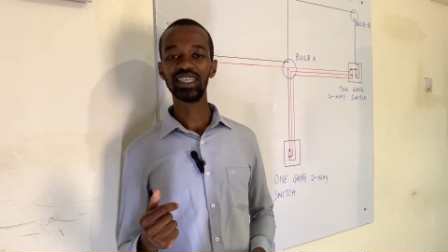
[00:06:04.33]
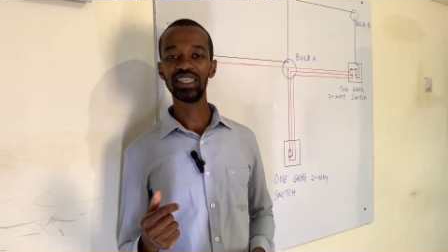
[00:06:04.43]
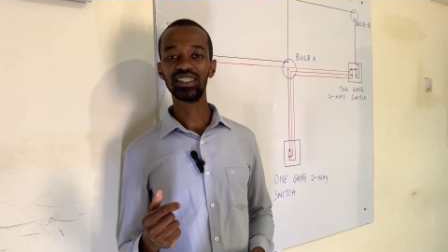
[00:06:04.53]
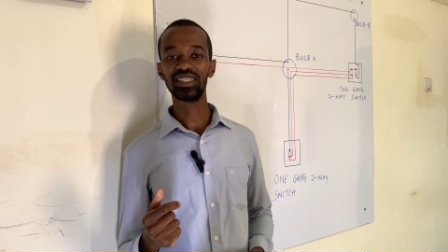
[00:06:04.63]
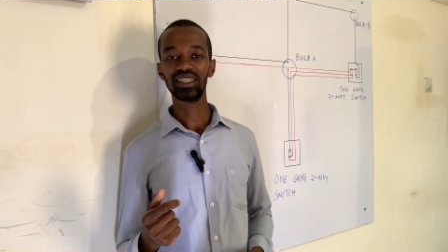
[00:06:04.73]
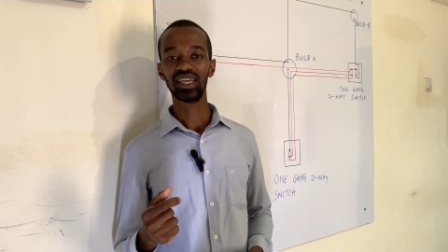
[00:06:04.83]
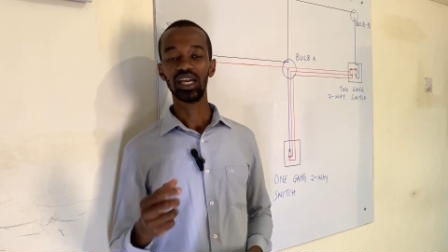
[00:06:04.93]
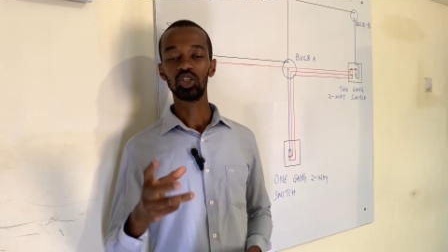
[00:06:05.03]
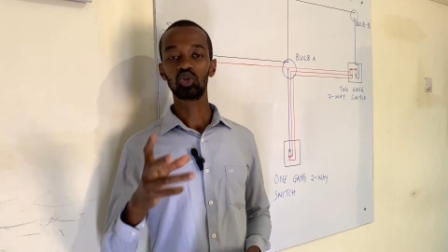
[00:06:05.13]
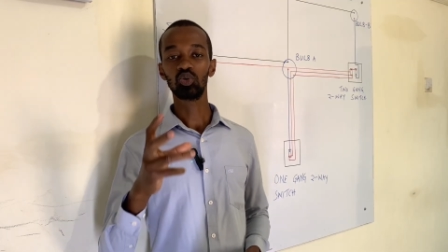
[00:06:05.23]
easy
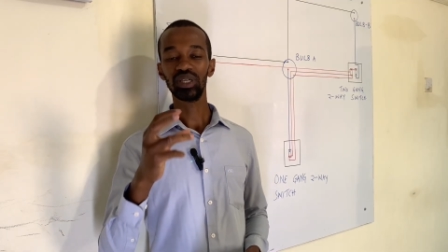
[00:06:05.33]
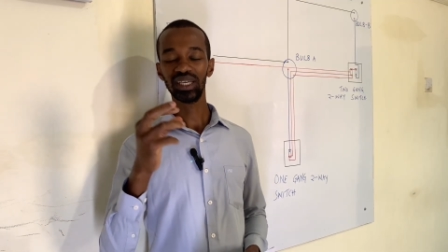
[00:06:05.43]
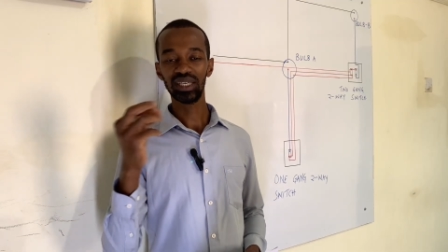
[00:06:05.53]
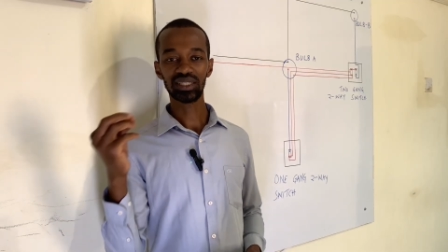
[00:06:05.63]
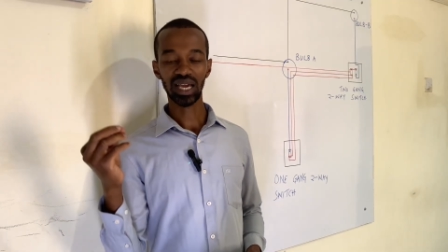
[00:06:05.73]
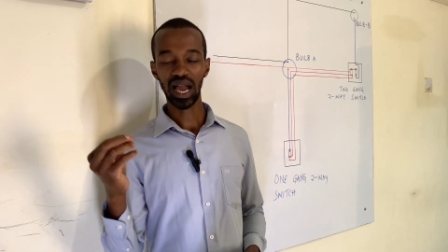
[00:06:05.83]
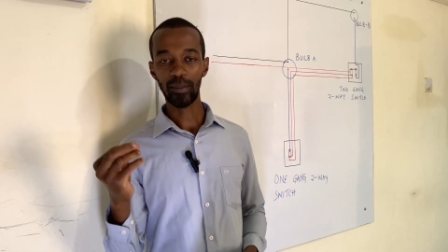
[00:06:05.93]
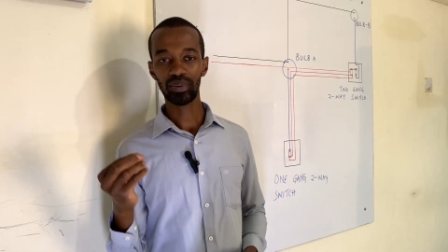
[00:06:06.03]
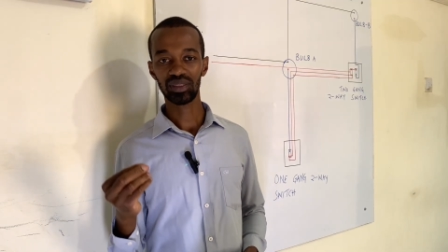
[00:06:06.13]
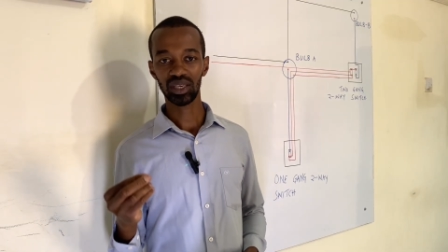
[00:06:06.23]
to eat
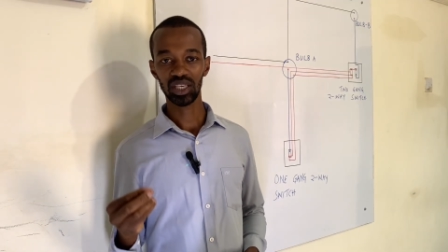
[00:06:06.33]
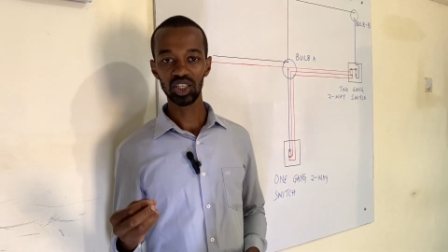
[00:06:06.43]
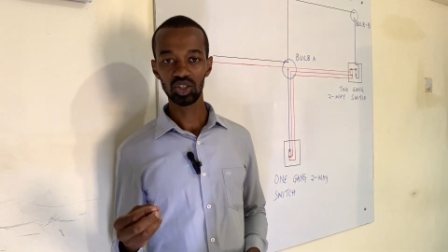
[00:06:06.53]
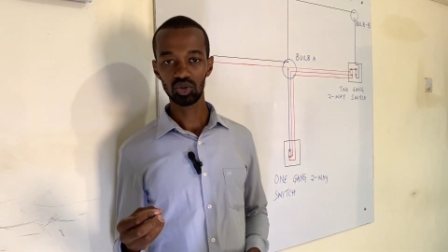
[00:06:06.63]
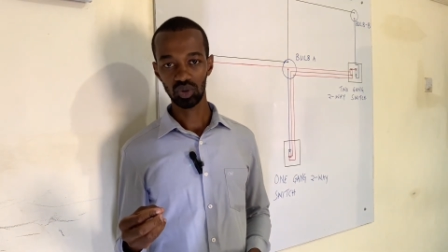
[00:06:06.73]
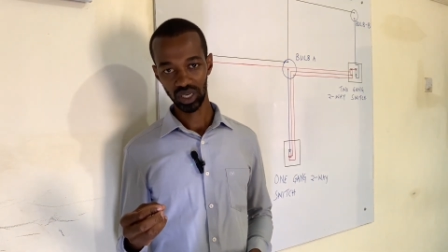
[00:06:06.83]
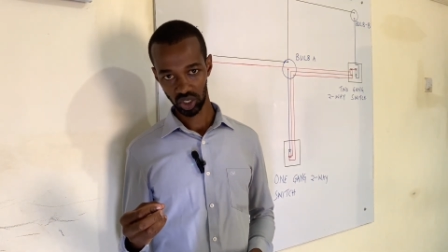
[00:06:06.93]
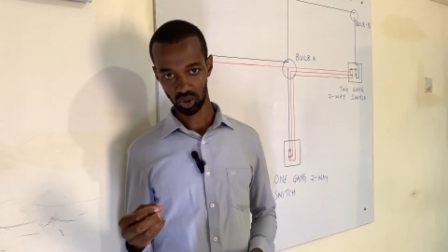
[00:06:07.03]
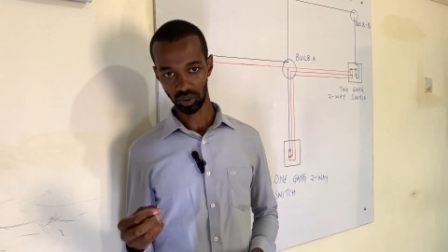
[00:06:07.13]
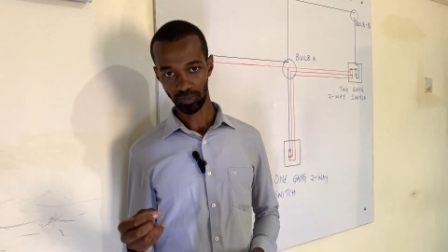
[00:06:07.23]
up the insulation